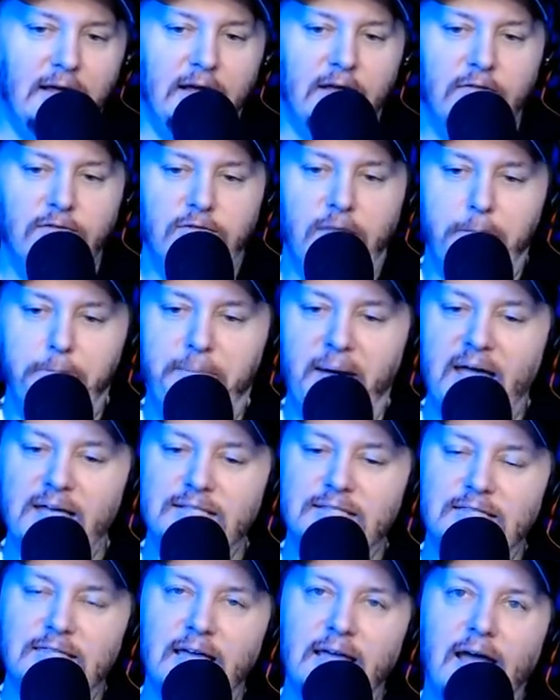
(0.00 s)
The
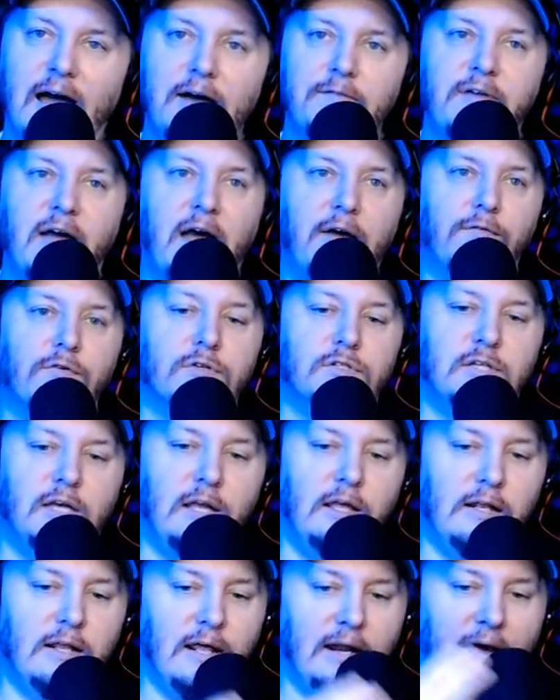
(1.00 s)
best thing I've ever
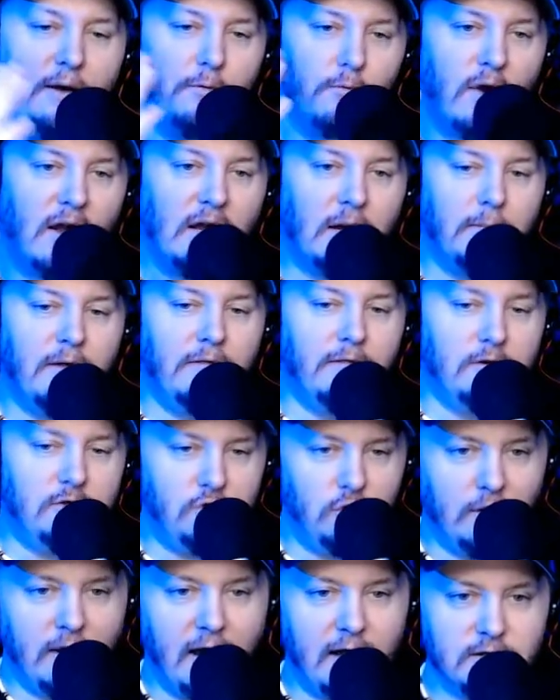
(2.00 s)
seen, and I recommend that
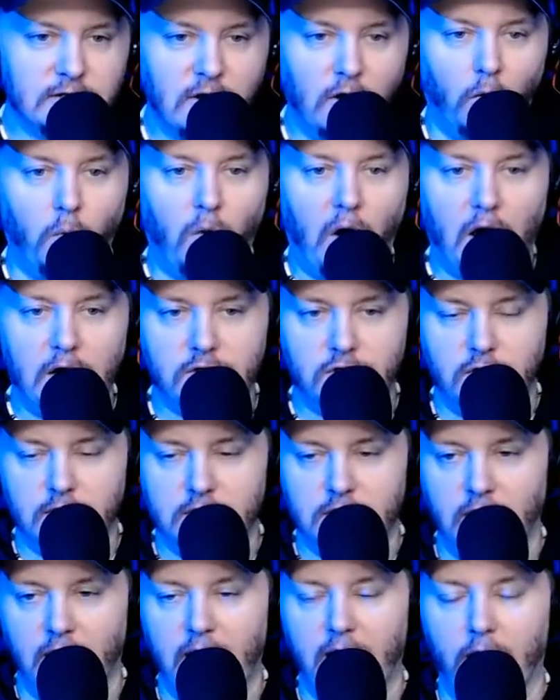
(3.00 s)
you guys go watch this
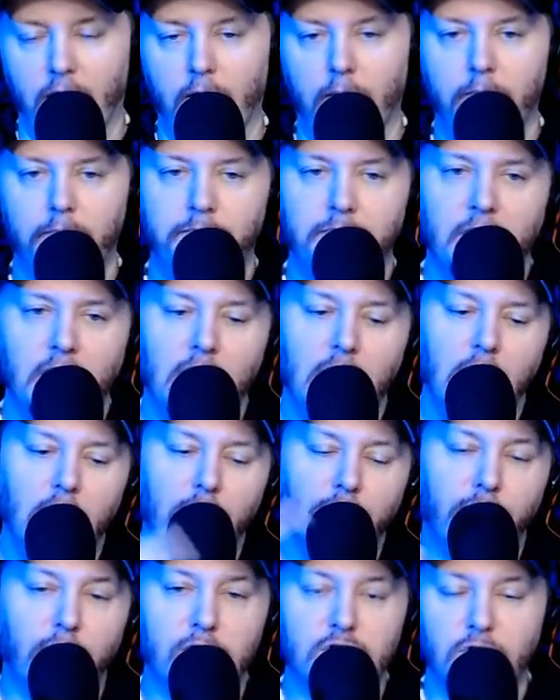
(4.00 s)
later.
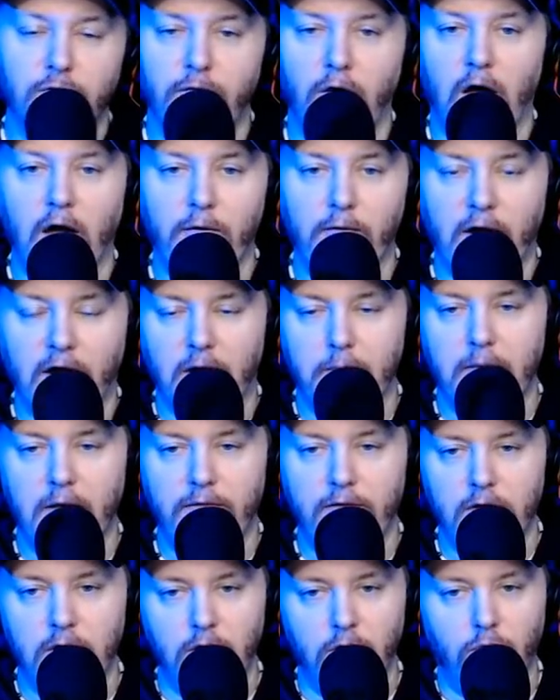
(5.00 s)
First of all, I recommend
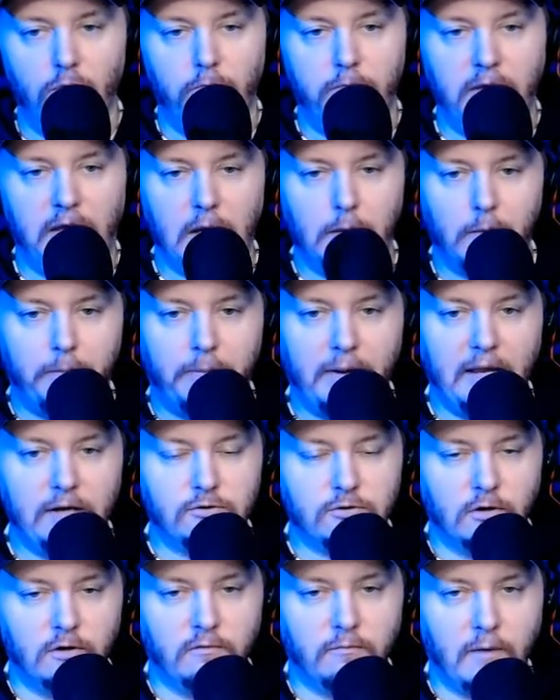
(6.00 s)
that you become a
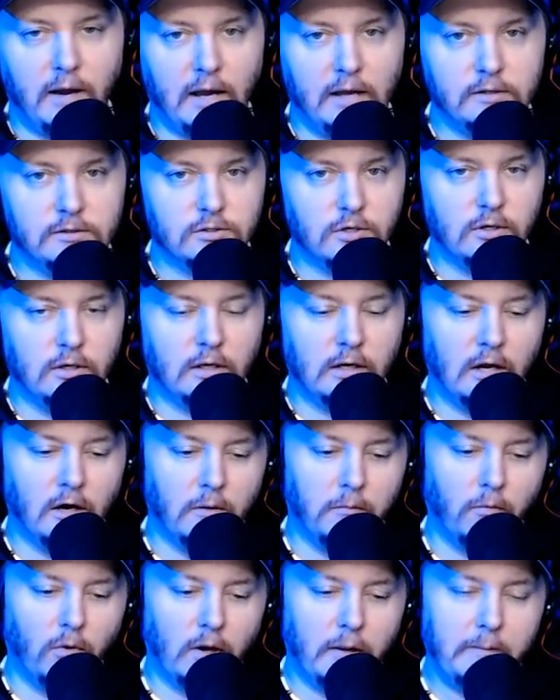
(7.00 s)
patron of mine so you can hear
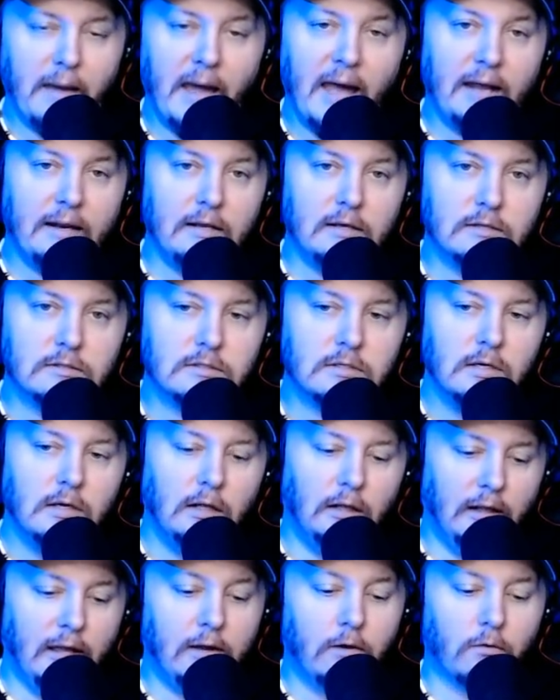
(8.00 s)
Morning Madness
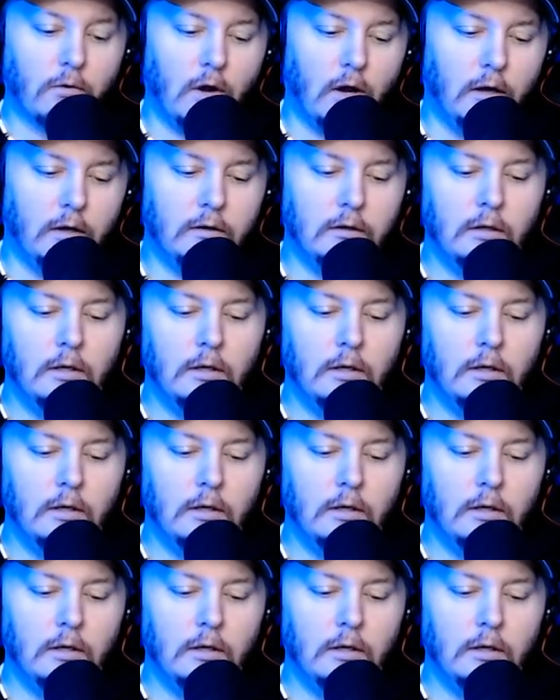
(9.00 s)
later on,